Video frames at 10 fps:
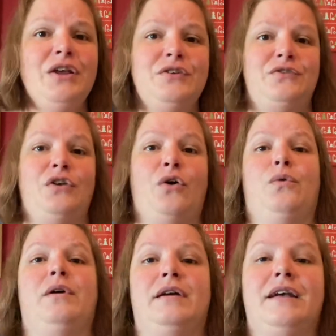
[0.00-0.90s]

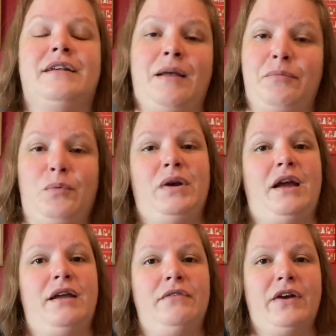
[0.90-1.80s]
So, except when
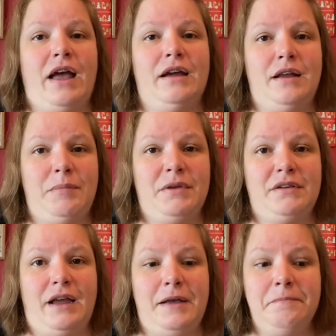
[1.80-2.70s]
I forget and I miss a
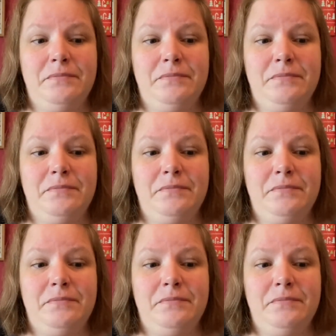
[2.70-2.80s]
day.